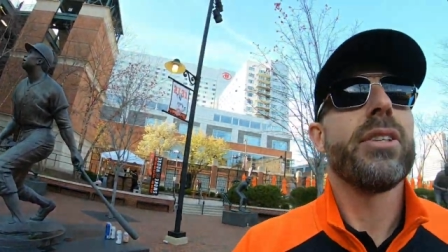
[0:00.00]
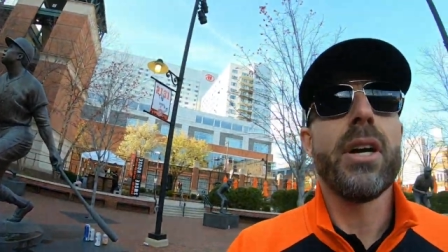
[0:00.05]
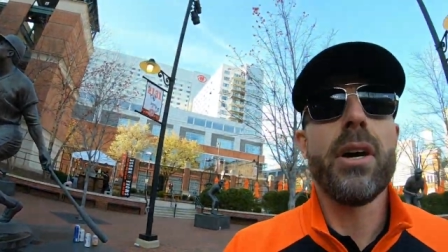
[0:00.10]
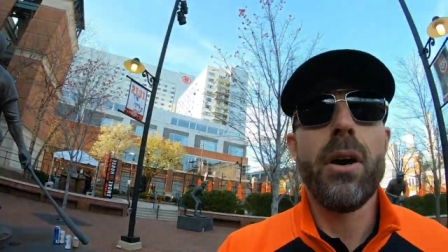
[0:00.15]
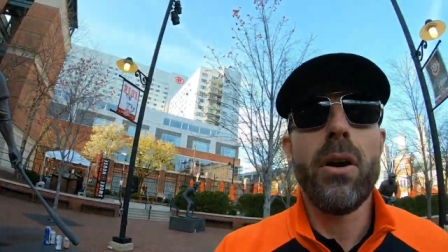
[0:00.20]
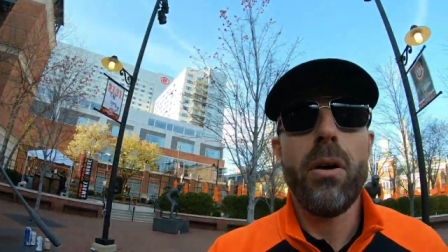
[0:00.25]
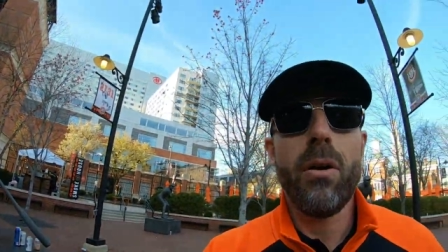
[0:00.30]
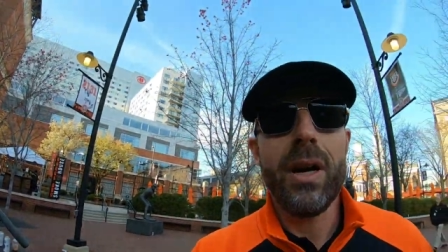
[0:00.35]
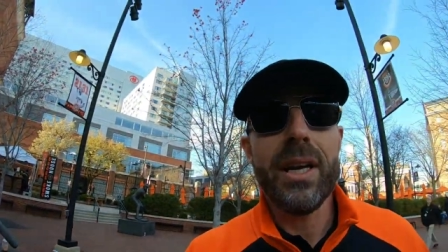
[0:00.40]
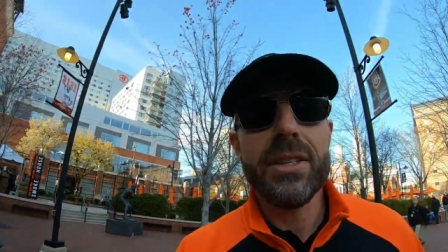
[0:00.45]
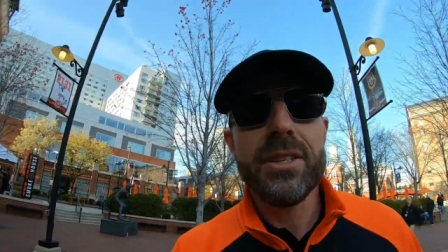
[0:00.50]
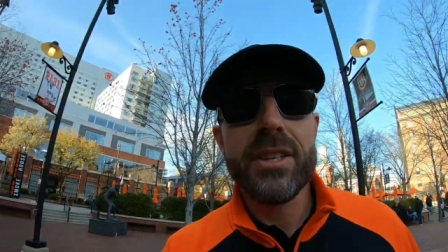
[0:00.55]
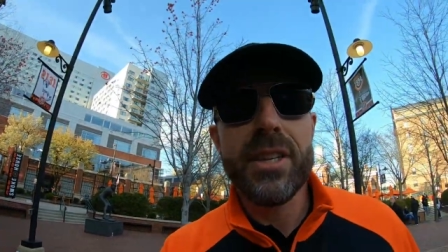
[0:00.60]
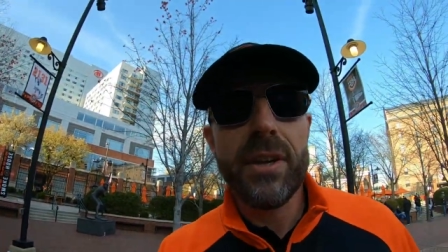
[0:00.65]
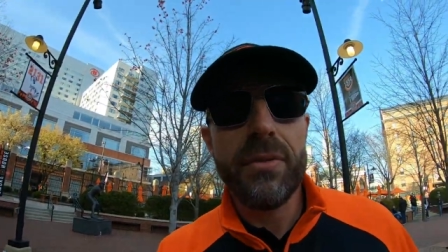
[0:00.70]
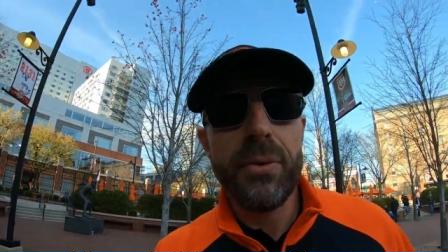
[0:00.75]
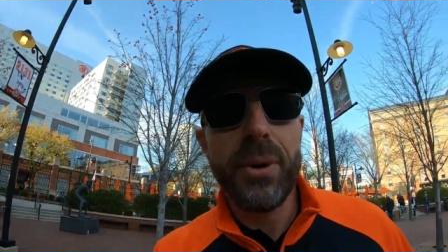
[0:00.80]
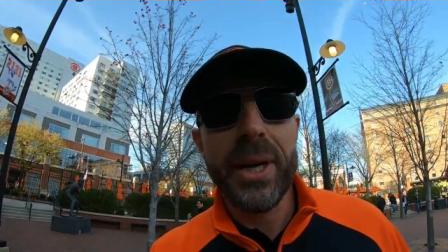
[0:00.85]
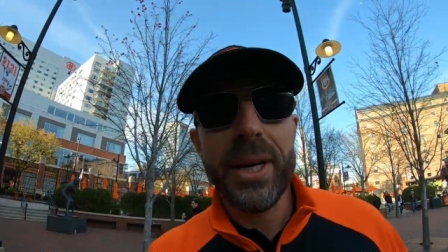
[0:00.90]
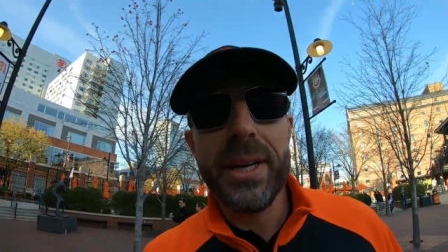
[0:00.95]
So let's see
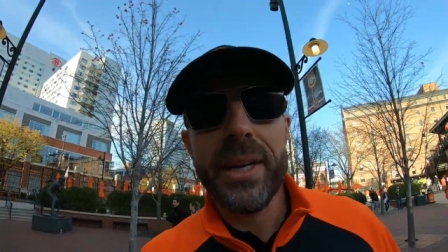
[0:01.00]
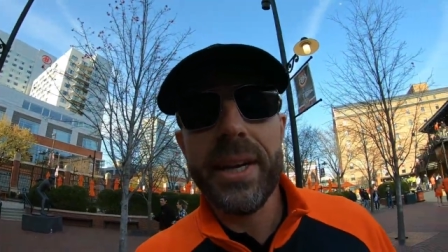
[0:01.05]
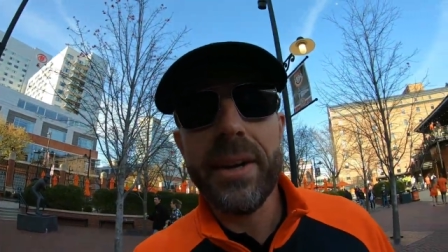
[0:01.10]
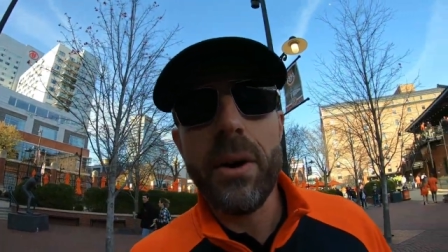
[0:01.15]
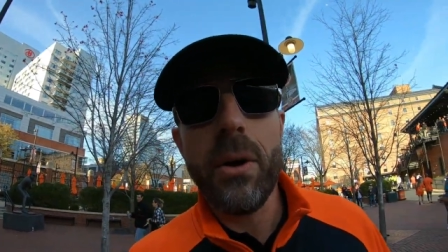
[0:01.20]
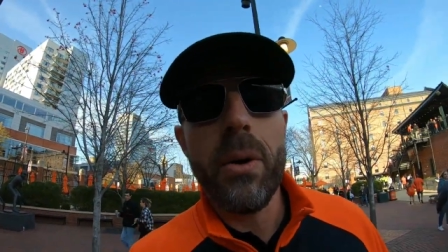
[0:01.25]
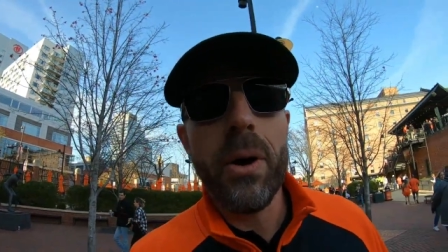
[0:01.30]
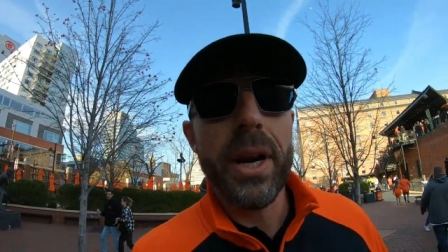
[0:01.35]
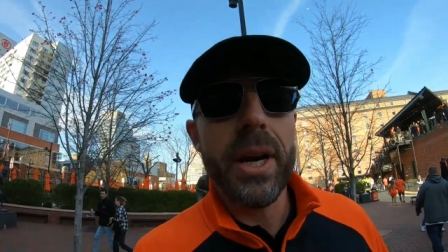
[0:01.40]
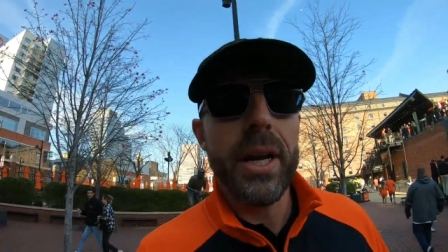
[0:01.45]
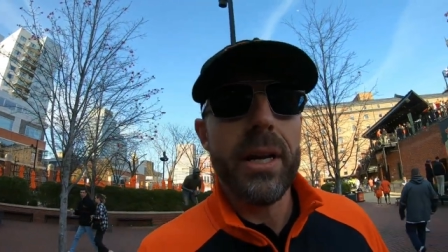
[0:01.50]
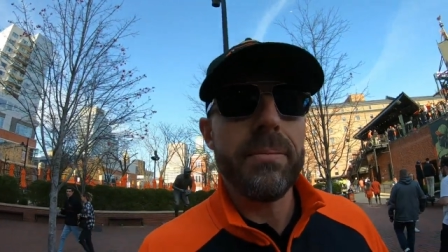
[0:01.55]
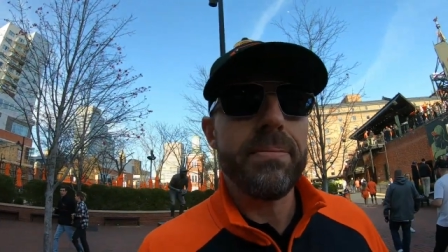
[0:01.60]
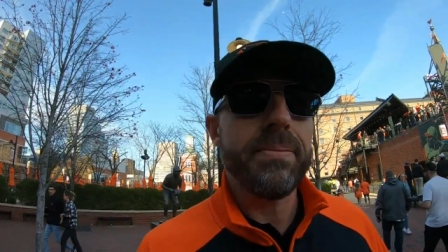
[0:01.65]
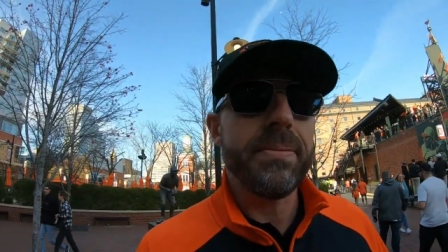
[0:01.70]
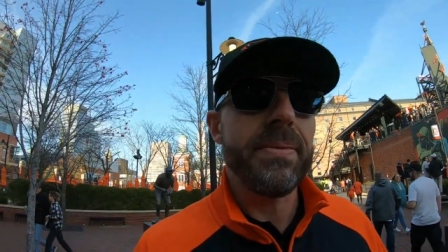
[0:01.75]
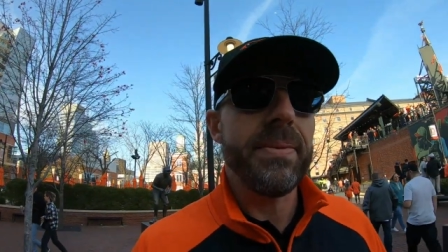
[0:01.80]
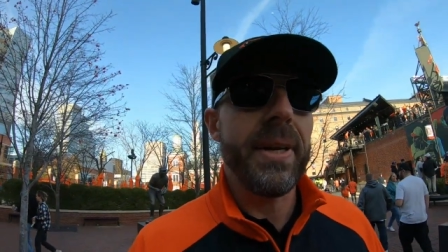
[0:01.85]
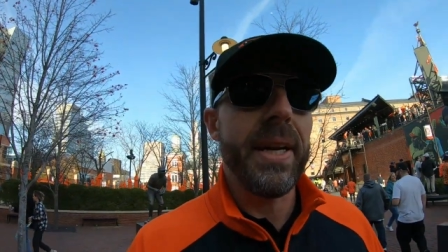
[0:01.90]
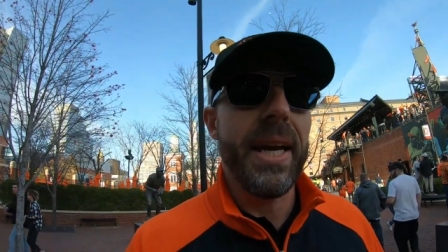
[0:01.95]
if we can go on up
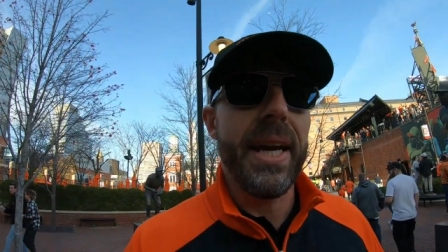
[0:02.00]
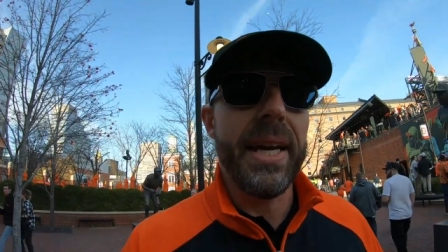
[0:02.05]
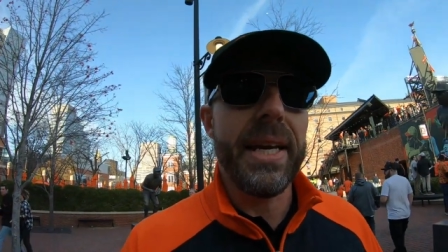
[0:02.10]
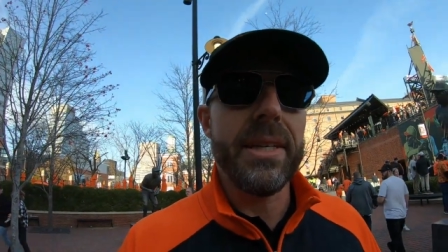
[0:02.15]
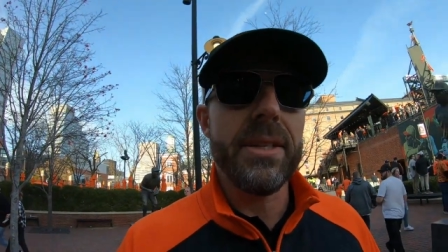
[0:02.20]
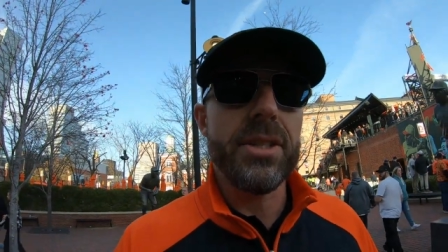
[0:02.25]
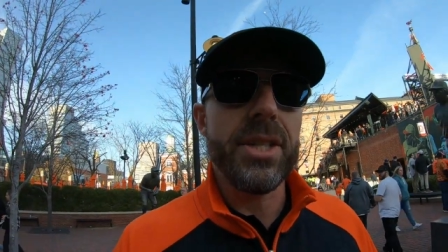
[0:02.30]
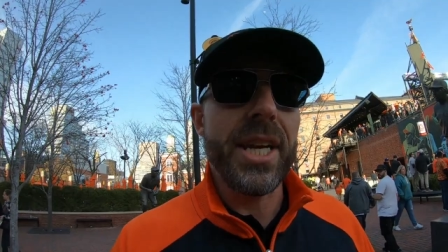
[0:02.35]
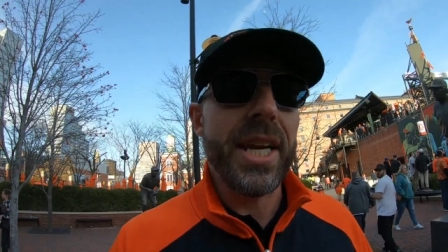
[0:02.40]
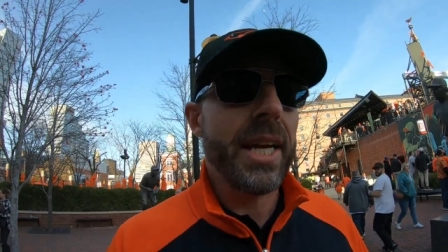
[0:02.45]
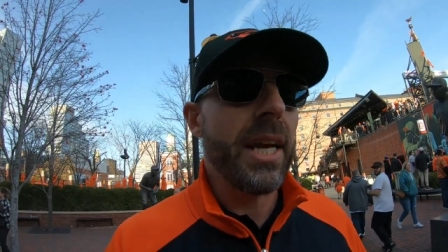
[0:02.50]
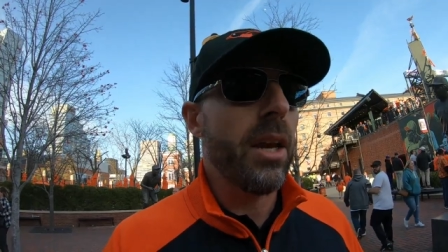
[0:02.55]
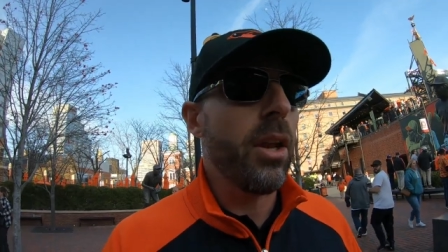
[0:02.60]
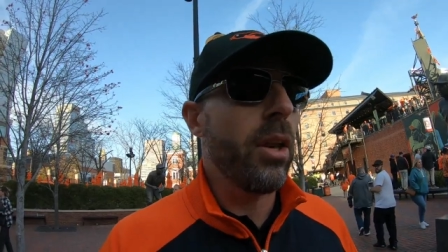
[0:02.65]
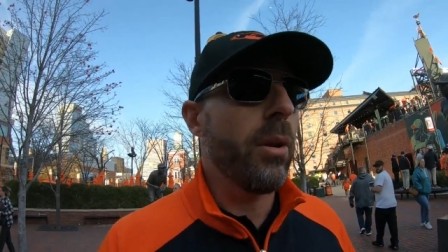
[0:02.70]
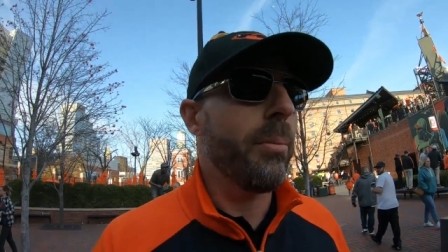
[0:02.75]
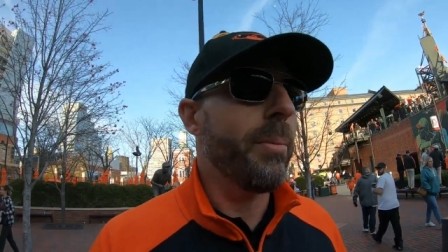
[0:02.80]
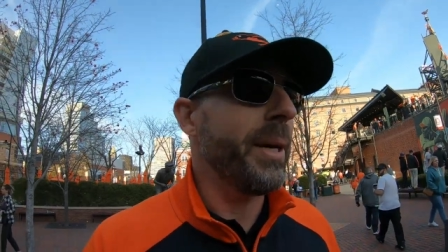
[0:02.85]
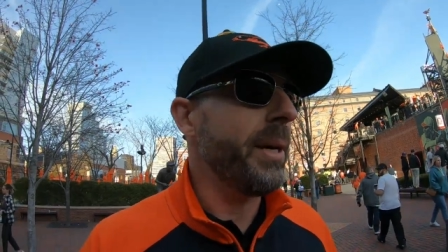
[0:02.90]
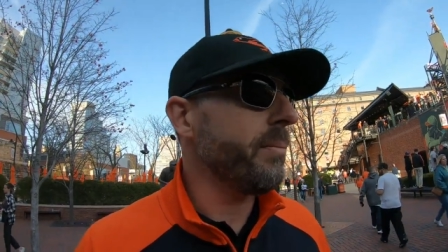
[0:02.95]
and check a
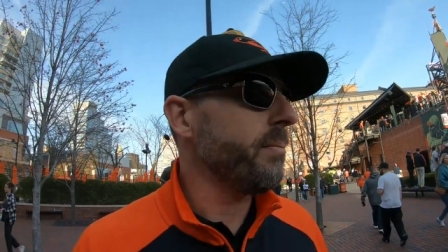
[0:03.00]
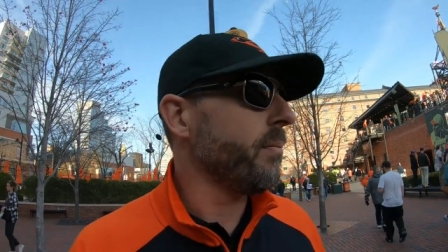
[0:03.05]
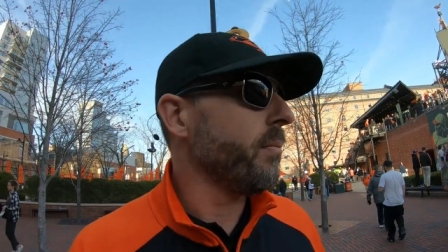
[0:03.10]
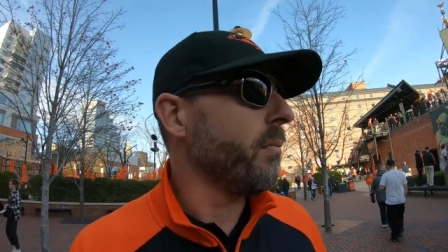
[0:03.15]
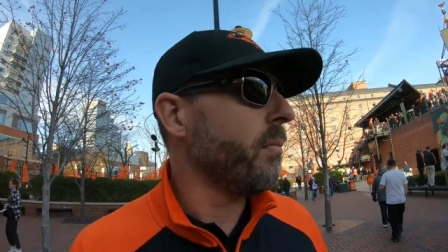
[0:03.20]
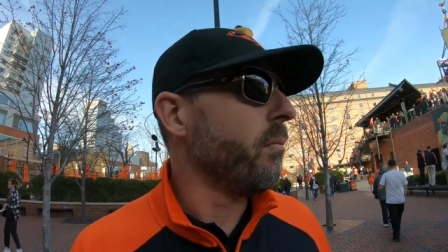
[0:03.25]
little bit